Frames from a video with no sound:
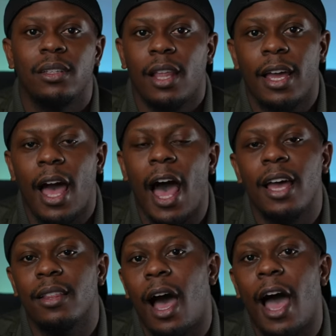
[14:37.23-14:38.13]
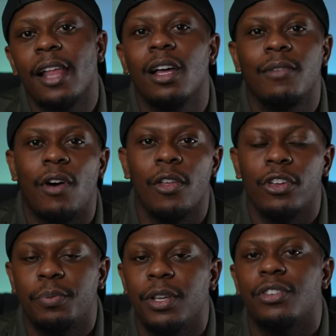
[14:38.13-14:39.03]
Like, I love all
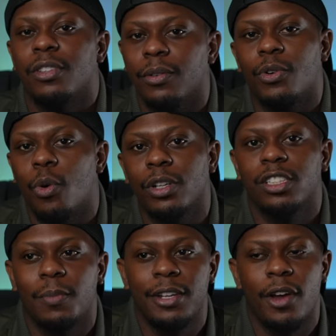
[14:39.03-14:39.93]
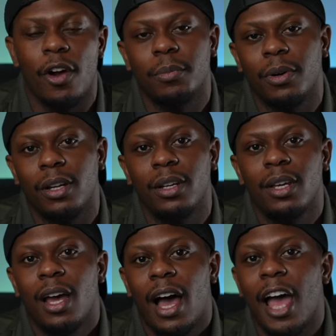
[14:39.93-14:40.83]
those pictures, and of course it's my daughter, but
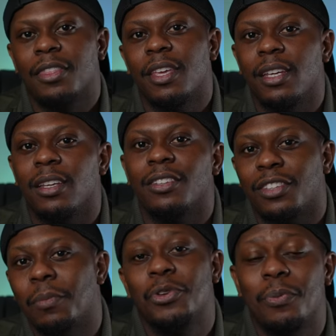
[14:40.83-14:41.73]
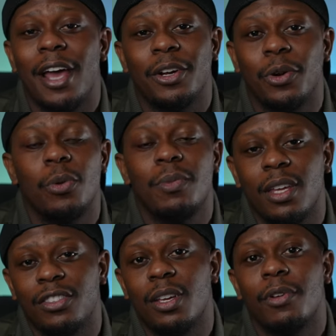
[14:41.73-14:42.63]
I think some of you might agree with me
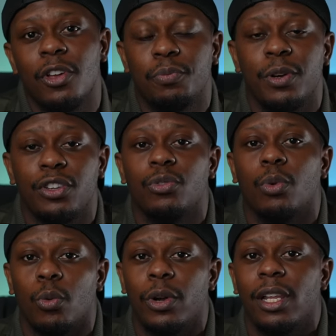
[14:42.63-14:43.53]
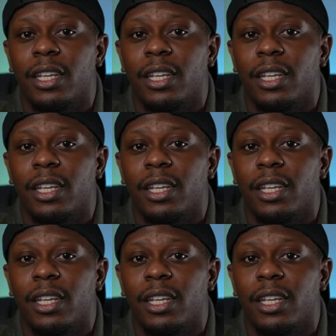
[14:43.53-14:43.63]
that some of those pictures were really